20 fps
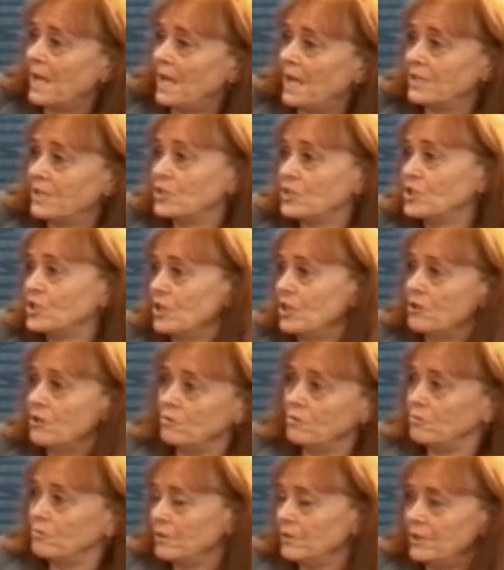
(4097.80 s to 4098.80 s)
And
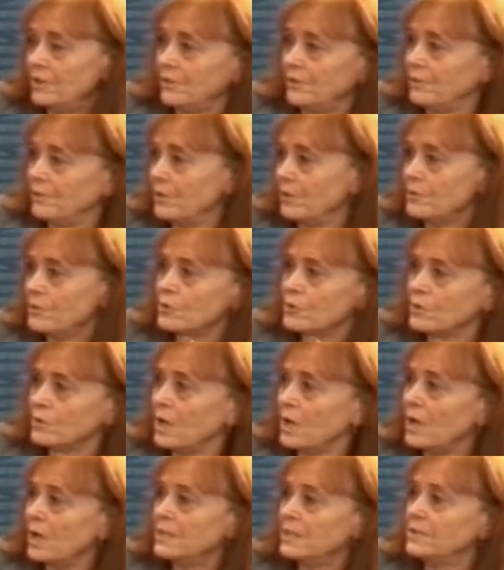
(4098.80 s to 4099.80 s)
so, you know, those are
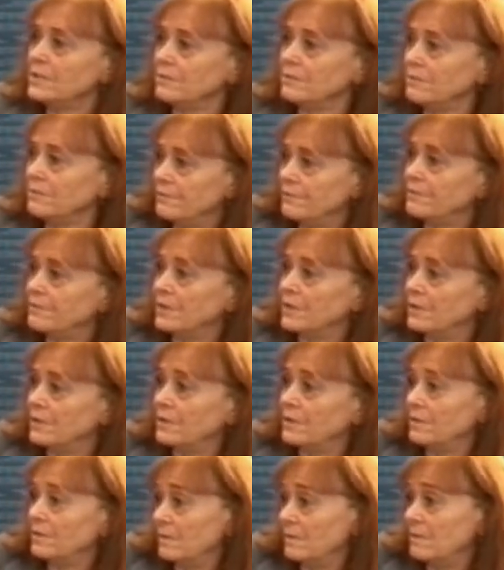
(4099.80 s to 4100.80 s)
kind of
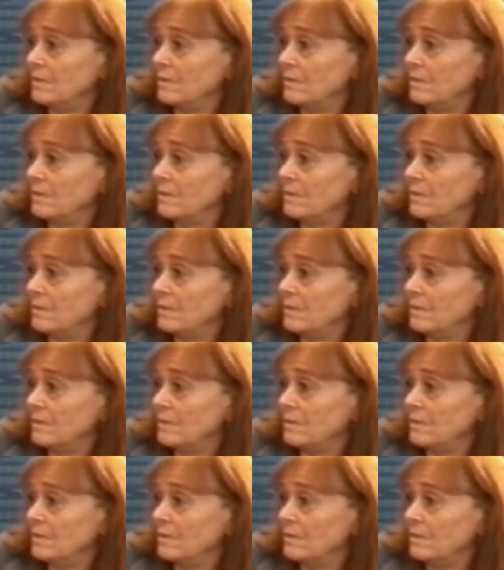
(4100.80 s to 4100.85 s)
the